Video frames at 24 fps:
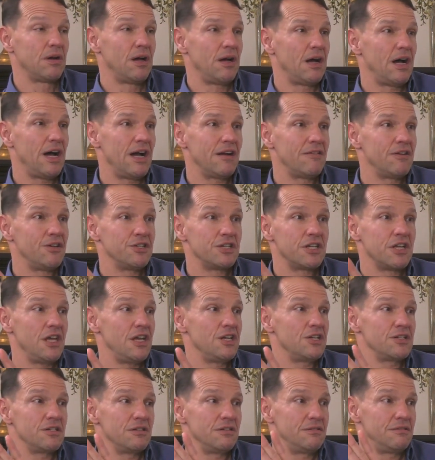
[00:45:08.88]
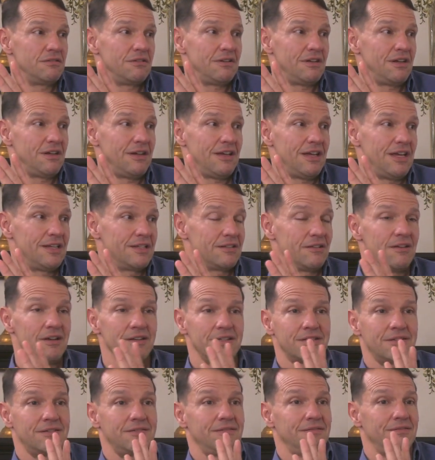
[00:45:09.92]
Higher education has
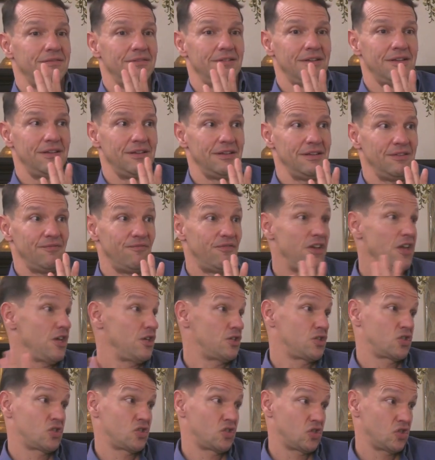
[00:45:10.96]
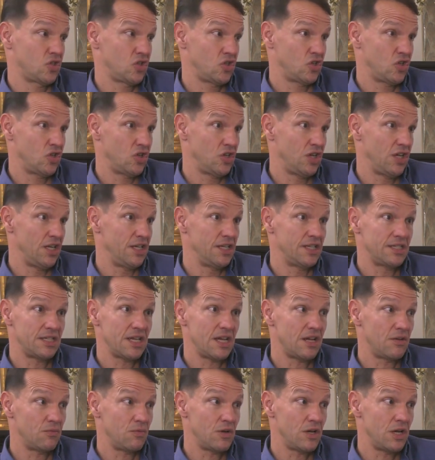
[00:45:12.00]
lost face in a
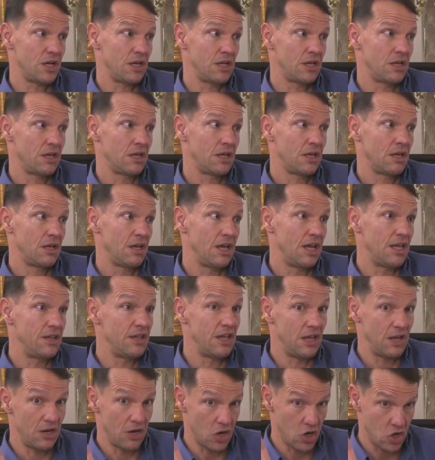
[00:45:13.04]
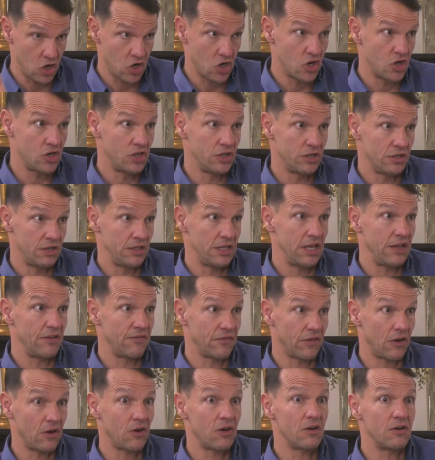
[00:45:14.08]
sad way, and they've earned
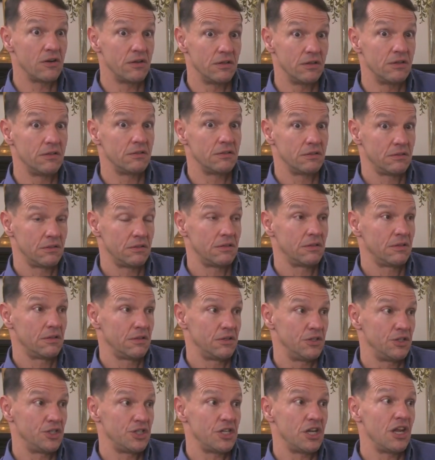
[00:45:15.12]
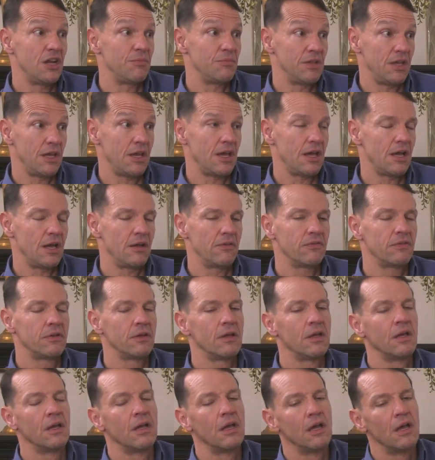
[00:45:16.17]
the shame they have.
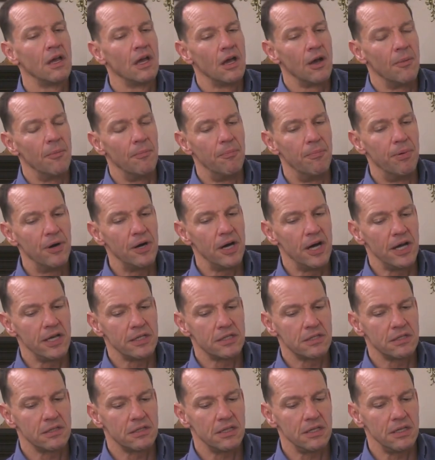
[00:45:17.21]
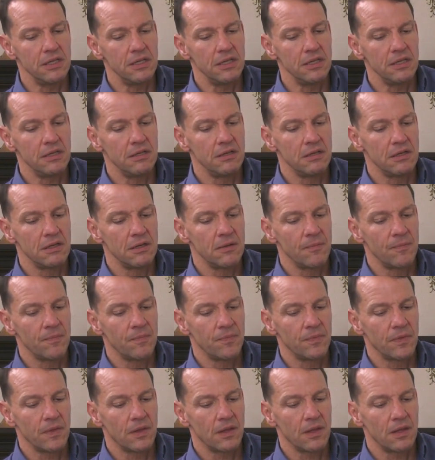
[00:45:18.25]
But
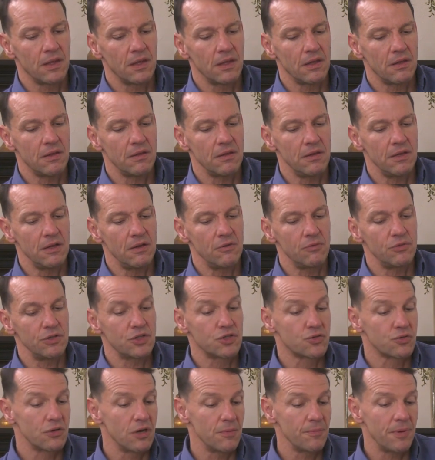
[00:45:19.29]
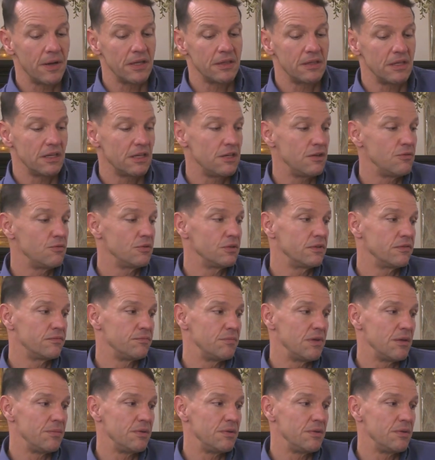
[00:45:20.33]
with Trump, I think he would have